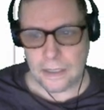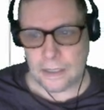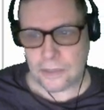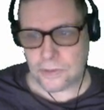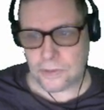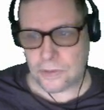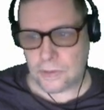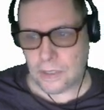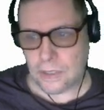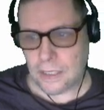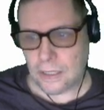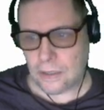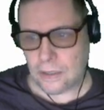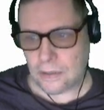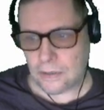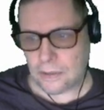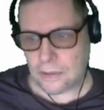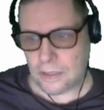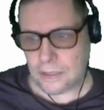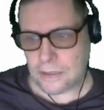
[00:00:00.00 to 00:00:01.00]
So
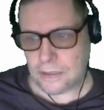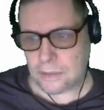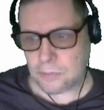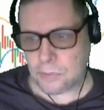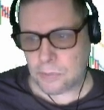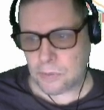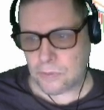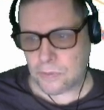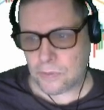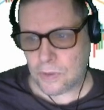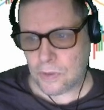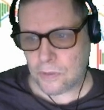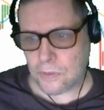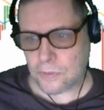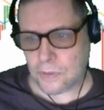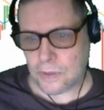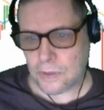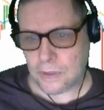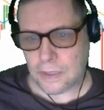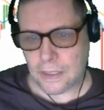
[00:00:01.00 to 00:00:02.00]
now let's move
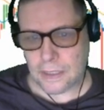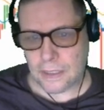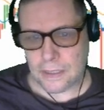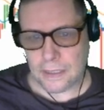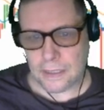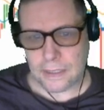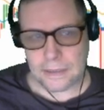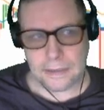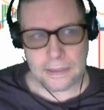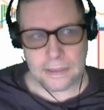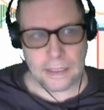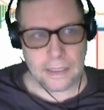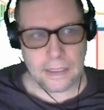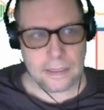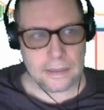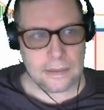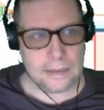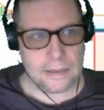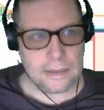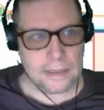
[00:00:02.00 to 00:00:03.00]
over and let's take
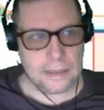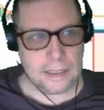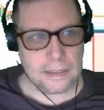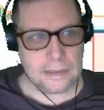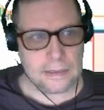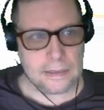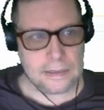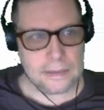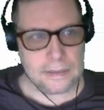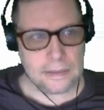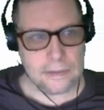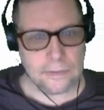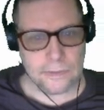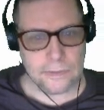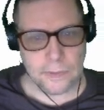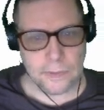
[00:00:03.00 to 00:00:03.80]
a look at the silver